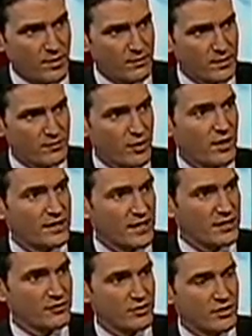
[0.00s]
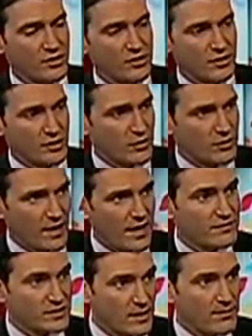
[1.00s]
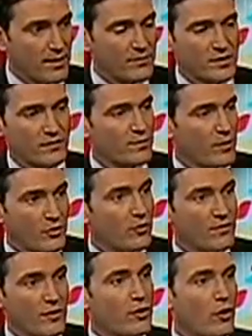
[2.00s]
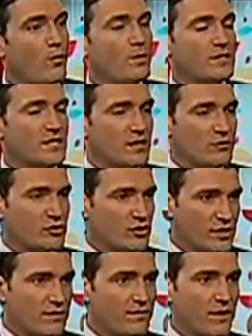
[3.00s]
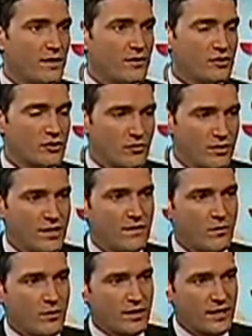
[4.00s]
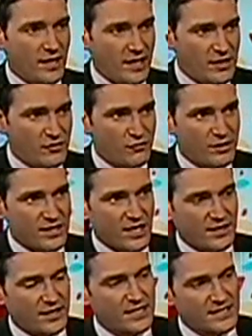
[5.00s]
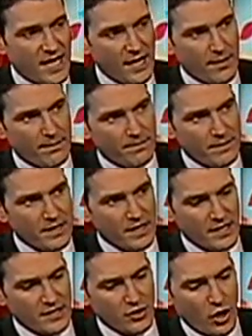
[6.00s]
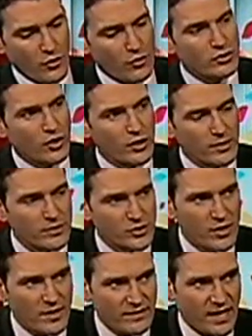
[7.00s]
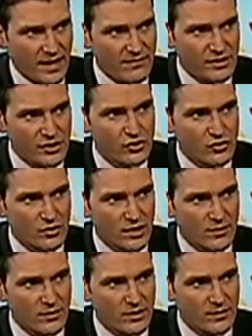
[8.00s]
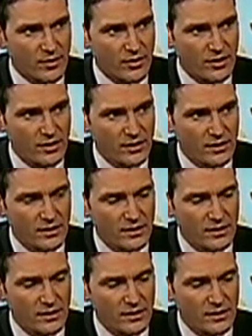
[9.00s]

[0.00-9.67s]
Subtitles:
the public broadcaster? And you have some members of your party who are very open, saying you should defund it. There's no need for it. It's redundant. Are those arguments you have to have internally within the party?